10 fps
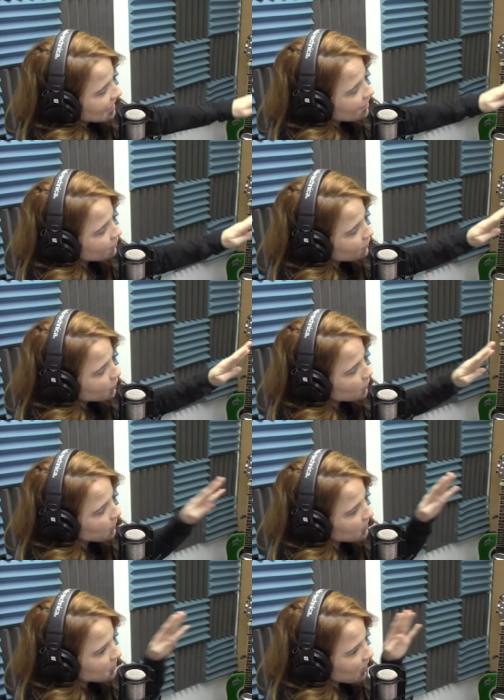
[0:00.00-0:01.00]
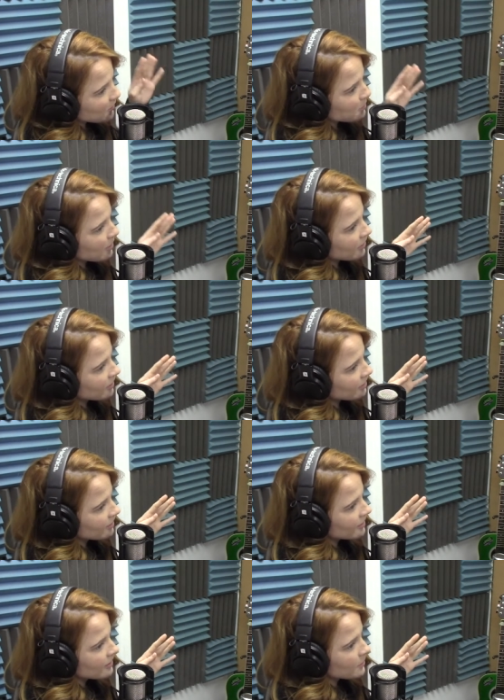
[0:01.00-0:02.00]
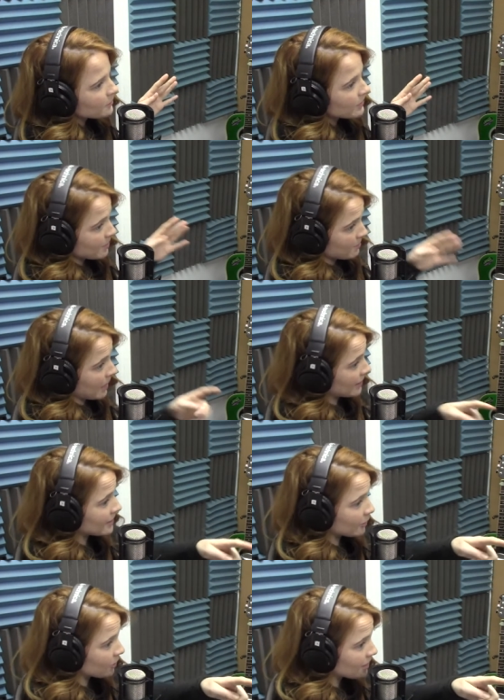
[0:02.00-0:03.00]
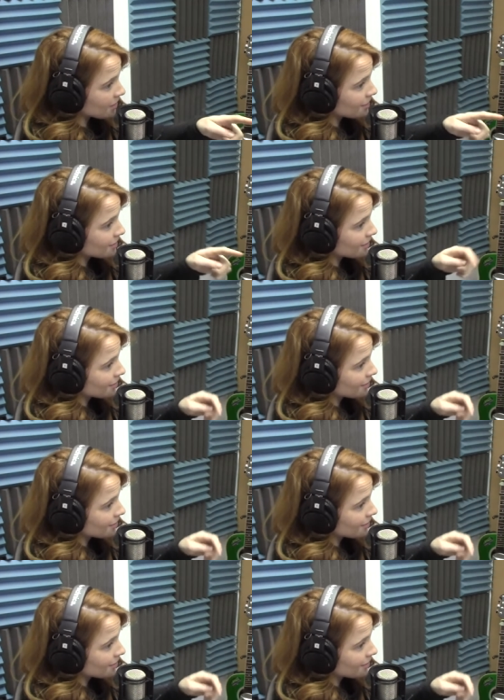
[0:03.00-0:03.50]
If you want soft butter, Maddie agrees. You